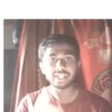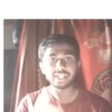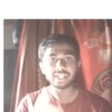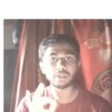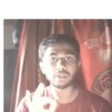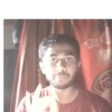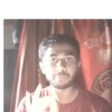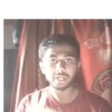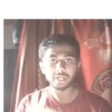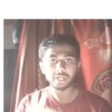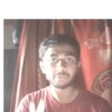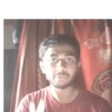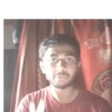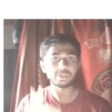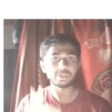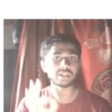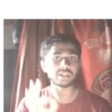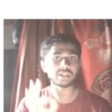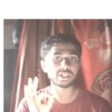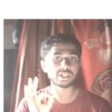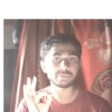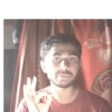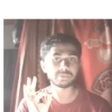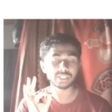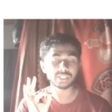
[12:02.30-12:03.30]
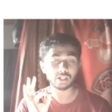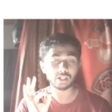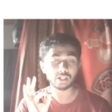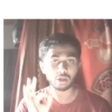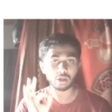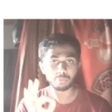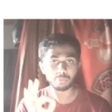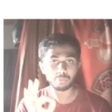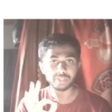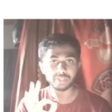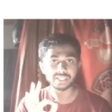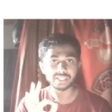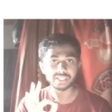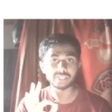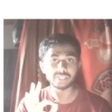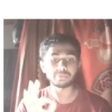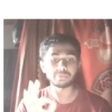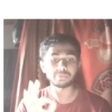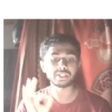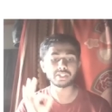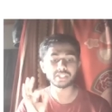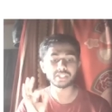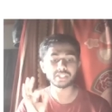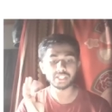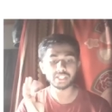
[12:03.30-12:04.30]
compatibility
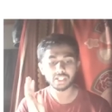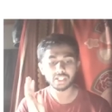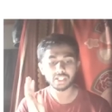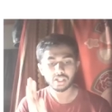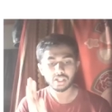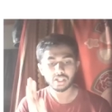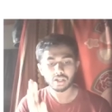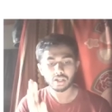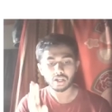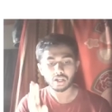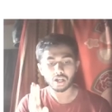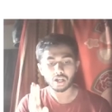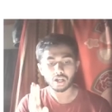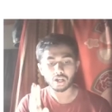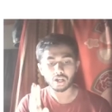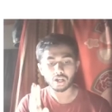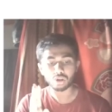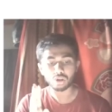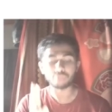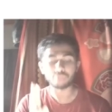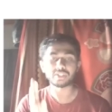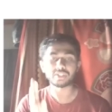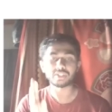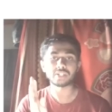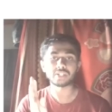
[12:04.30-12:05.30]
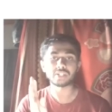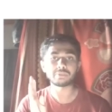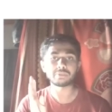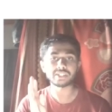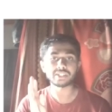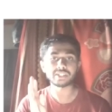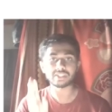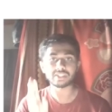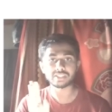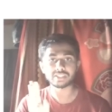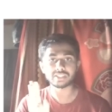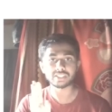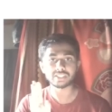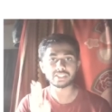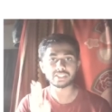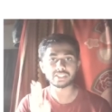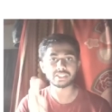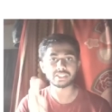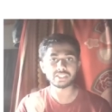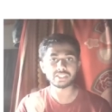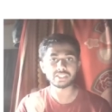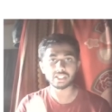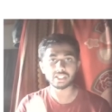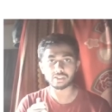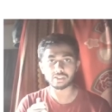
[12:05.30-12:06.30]
comprehensibility uh, configurability,
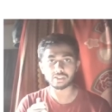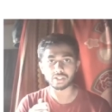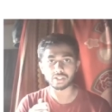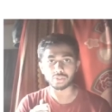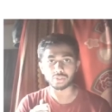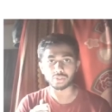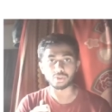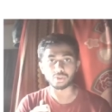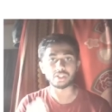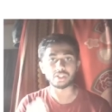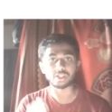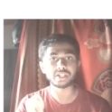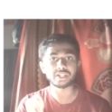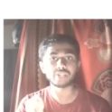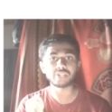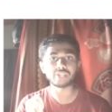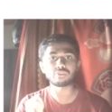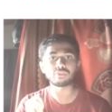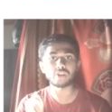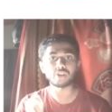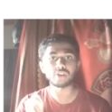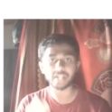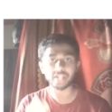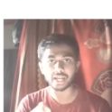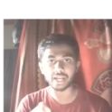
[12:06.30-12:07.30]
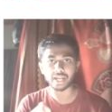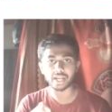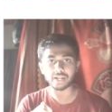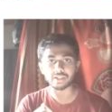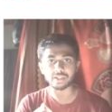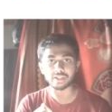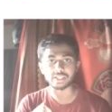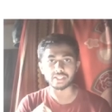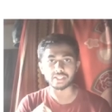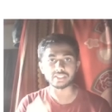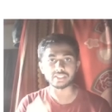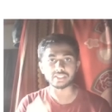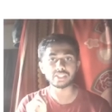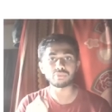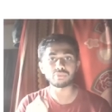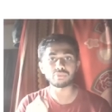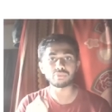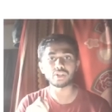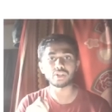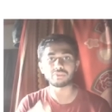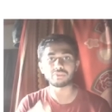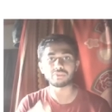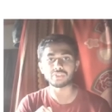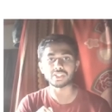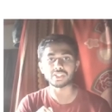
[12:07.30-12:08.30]
consistency, and control. D for directness, E for
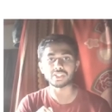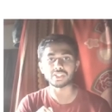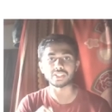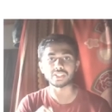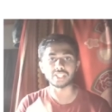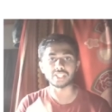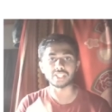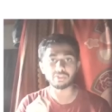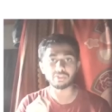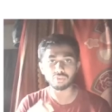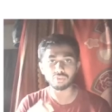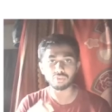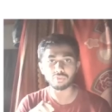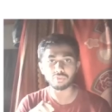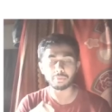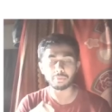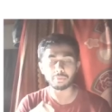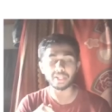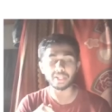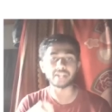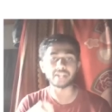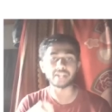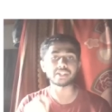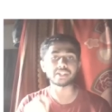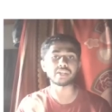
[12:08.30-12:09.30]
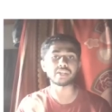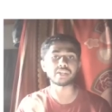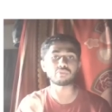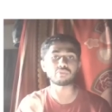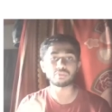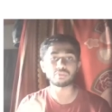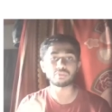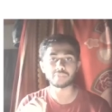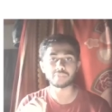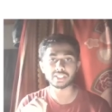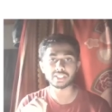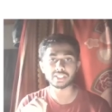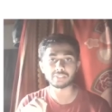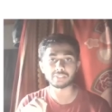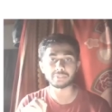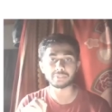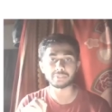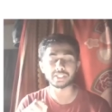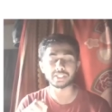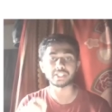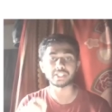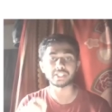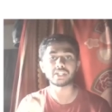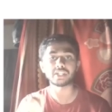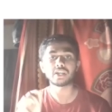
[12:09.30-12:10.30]
efficiency, F for familiarity, F for
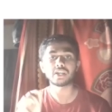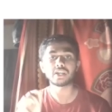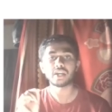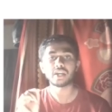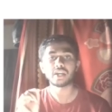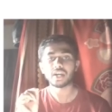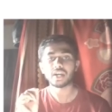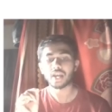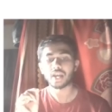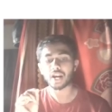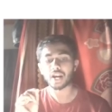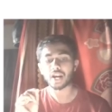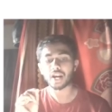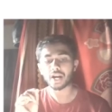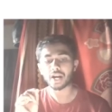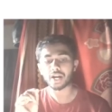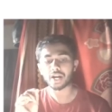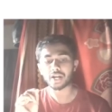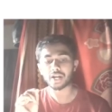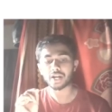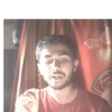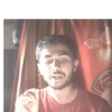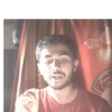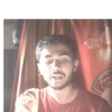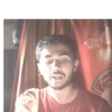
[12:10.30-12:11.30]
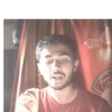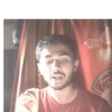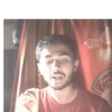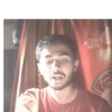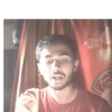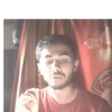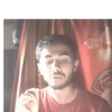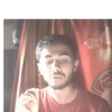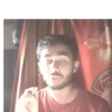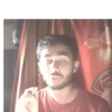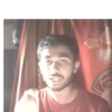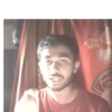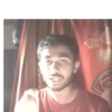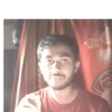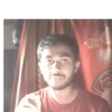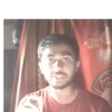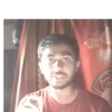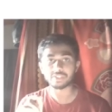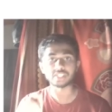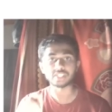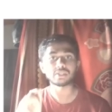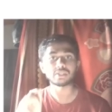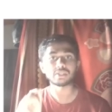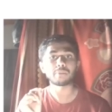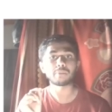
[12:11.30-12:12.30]
flexibility, and uh,
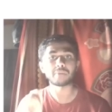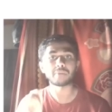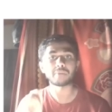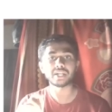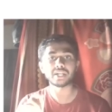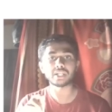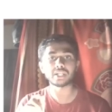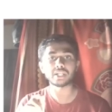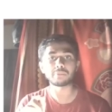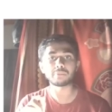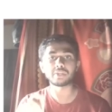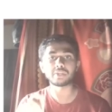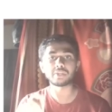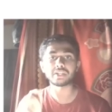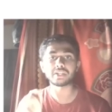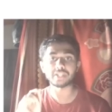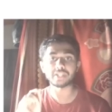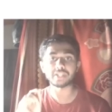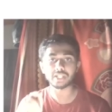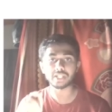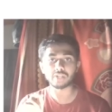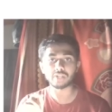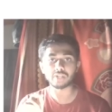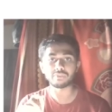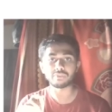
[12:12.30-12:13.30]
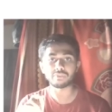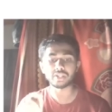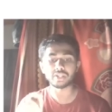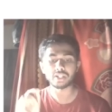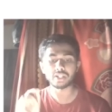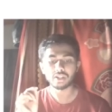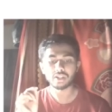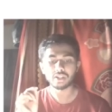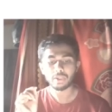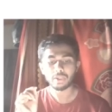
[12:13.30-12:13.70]
forgiveness, predictability, recovery,